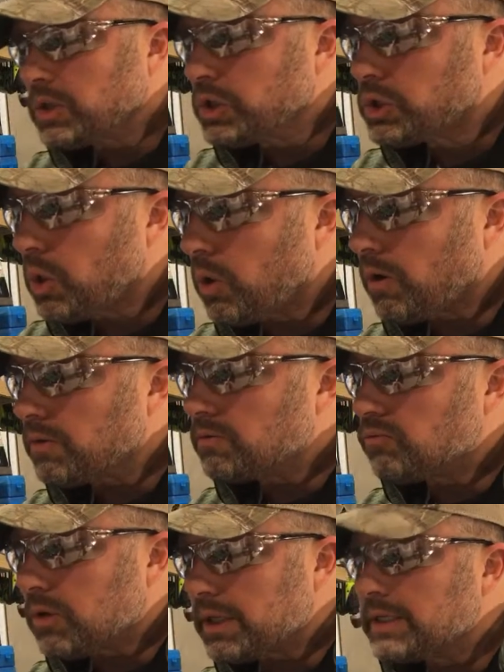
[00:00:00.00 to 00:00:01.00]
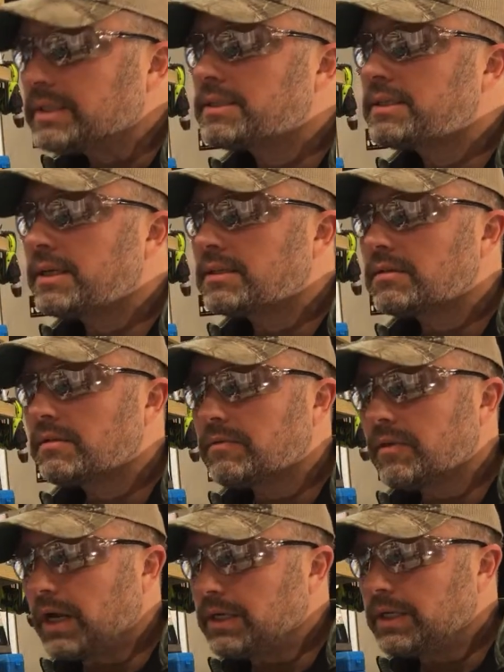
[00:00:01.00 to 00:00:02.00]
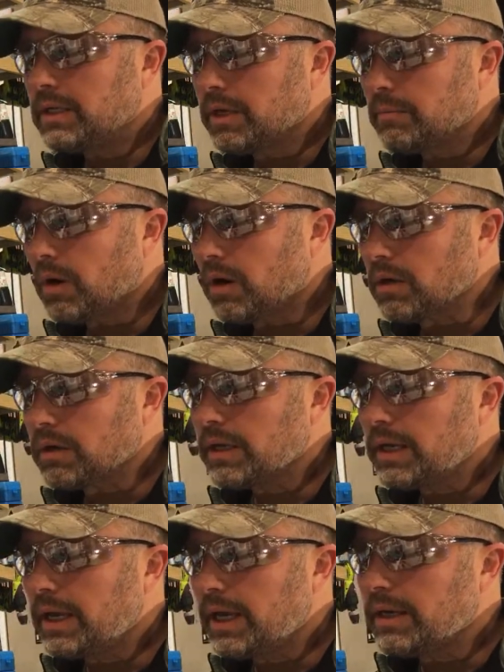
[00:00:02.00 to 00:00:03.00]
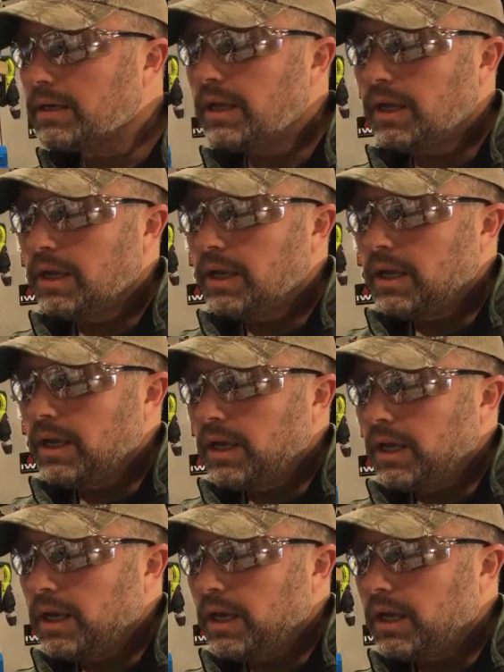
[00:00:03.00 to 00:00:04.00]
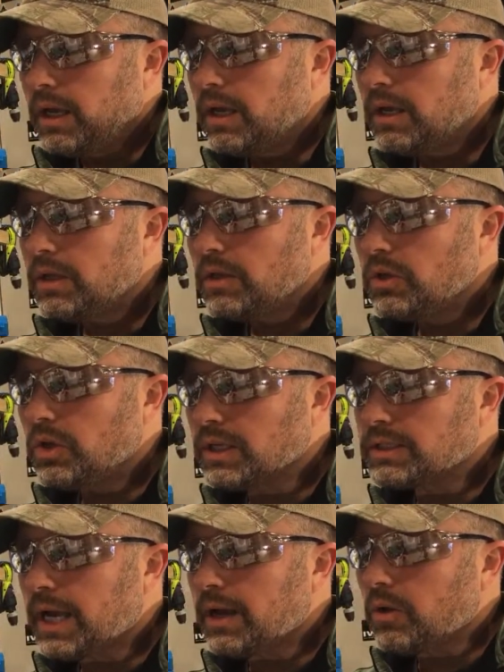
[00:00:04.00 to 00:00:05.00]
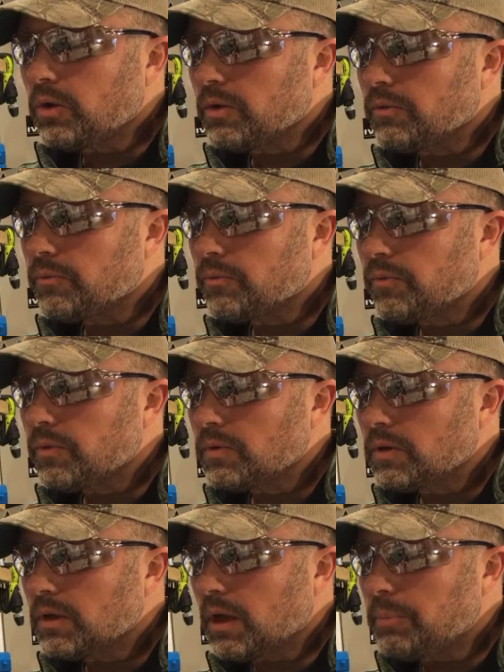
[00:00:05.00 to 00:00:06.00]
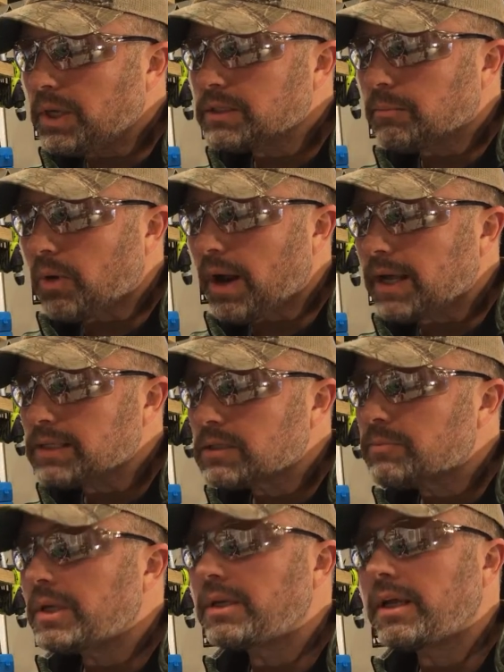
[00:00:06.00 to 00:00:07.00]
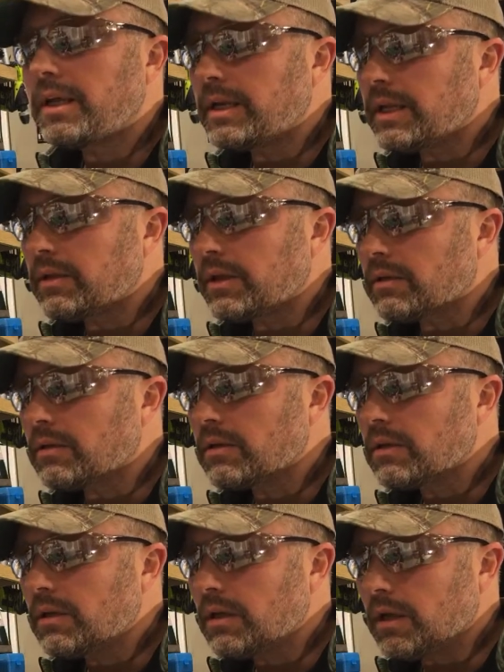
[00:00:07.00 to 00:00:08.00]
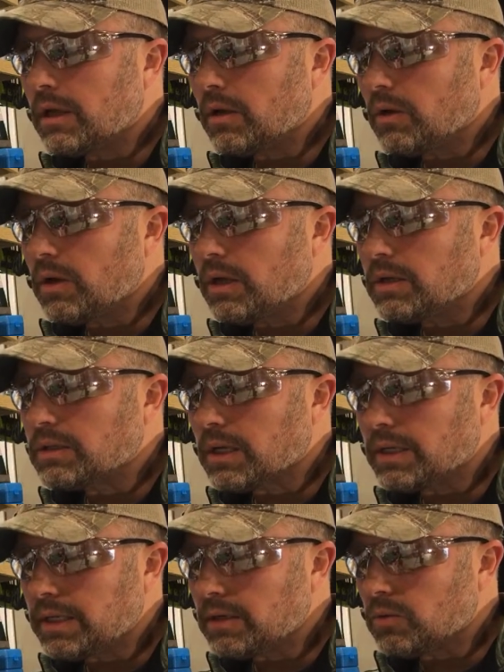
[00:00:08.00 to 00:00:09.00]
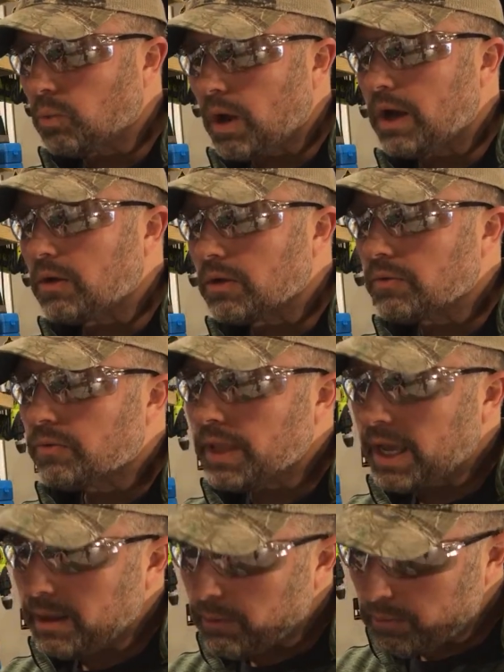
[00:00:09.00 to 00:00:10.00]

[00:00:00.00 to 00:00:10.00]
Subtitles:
will show a really distinctive annealing mark. And you can tell if a piece of brass has been annealed well, if that